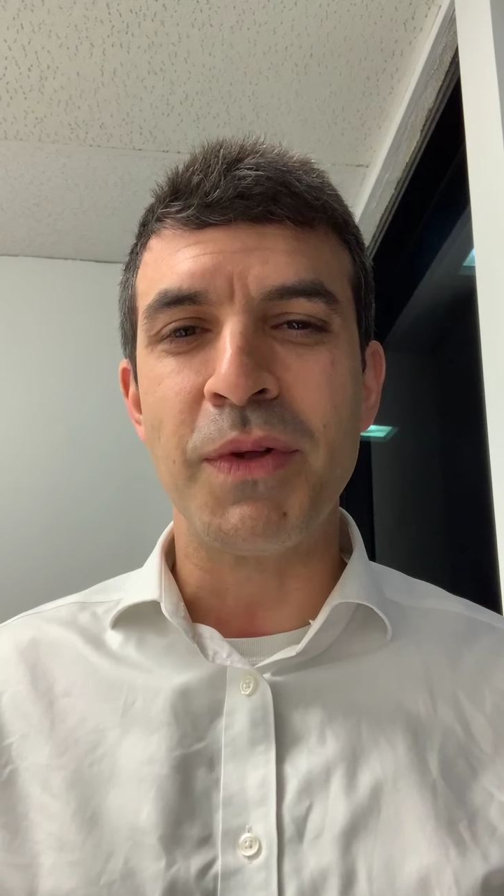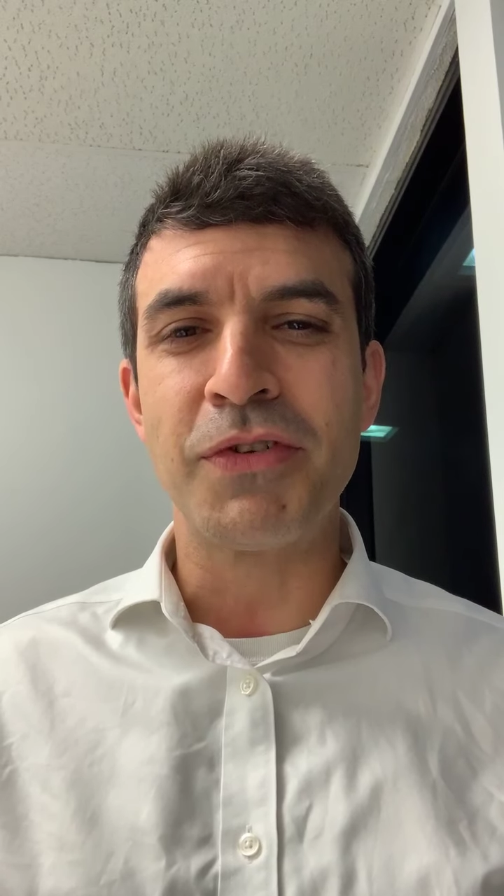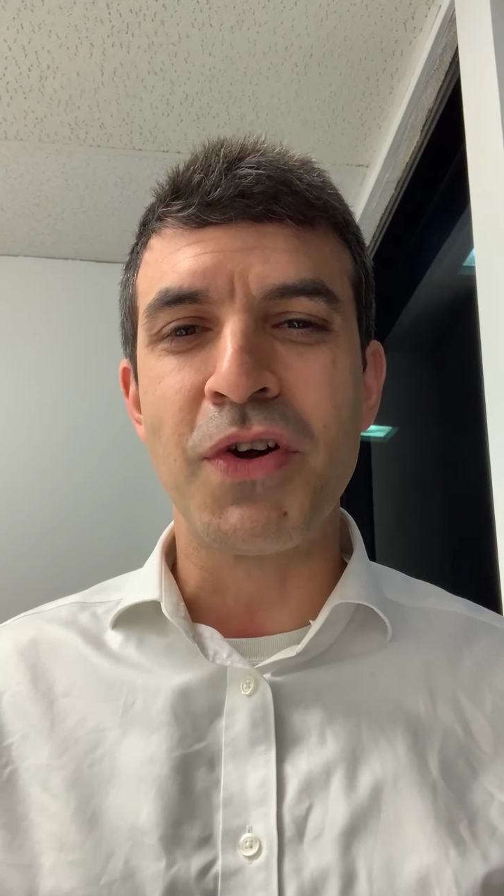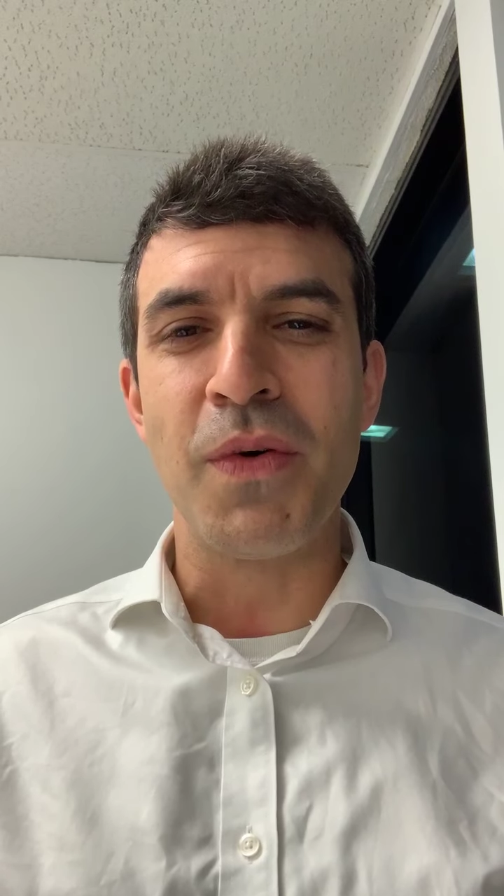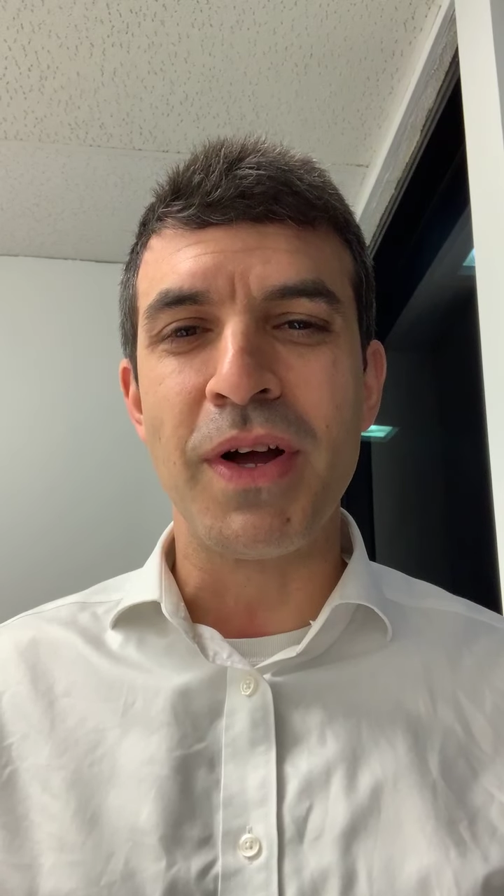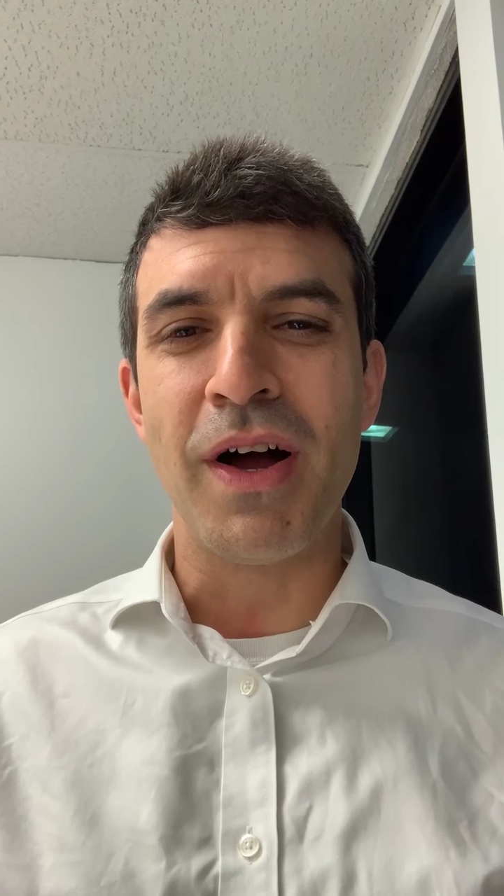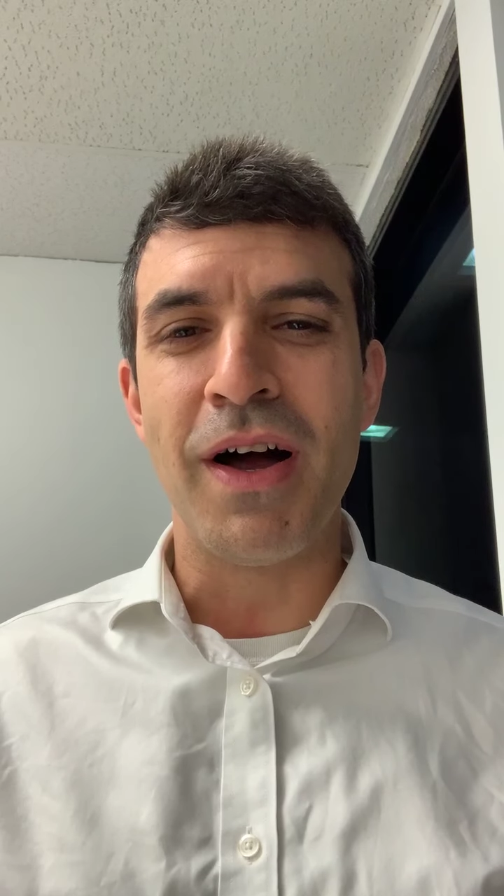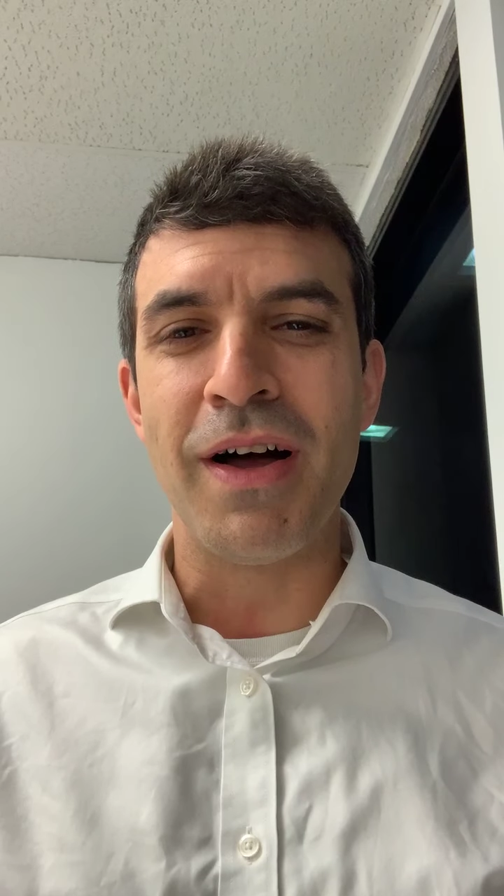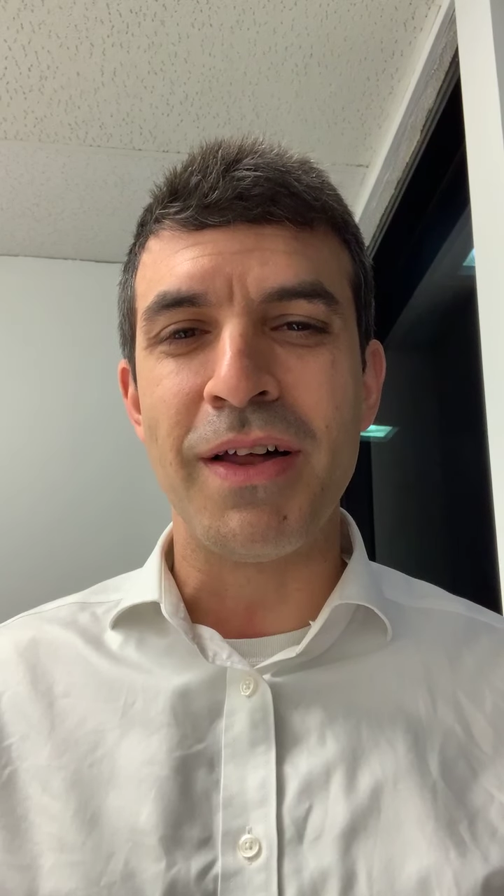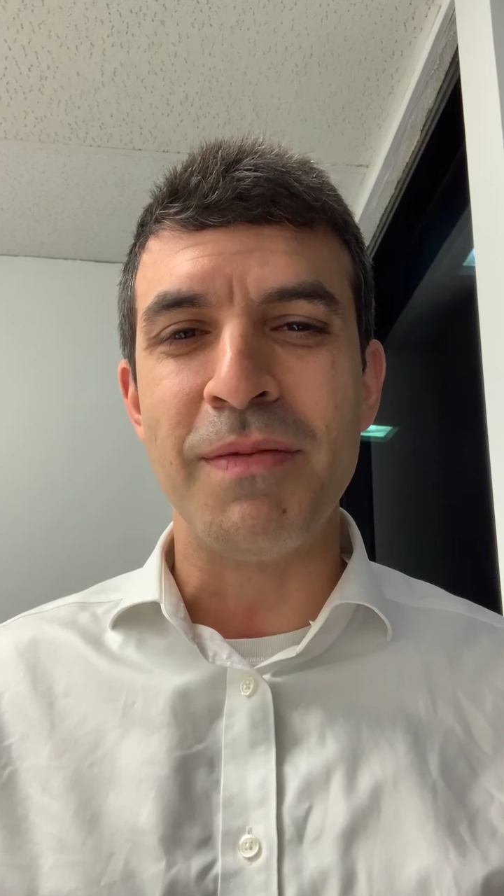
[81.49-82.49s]
what's going
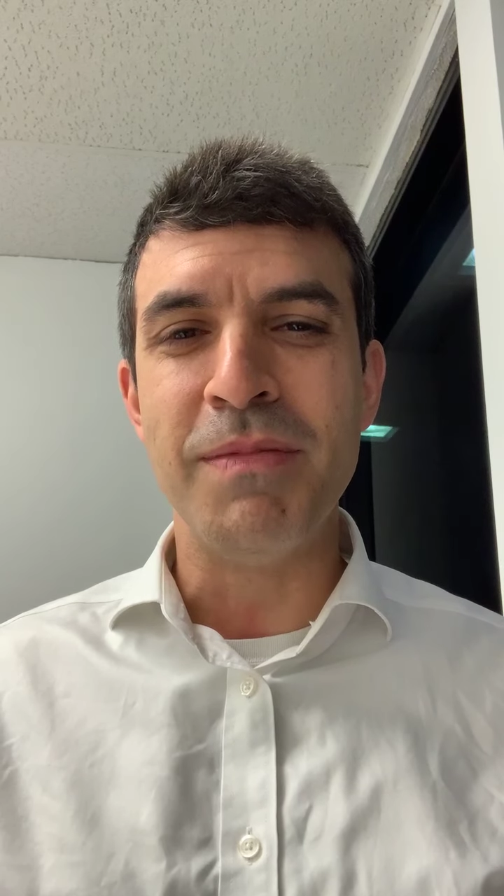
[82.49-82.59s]
on?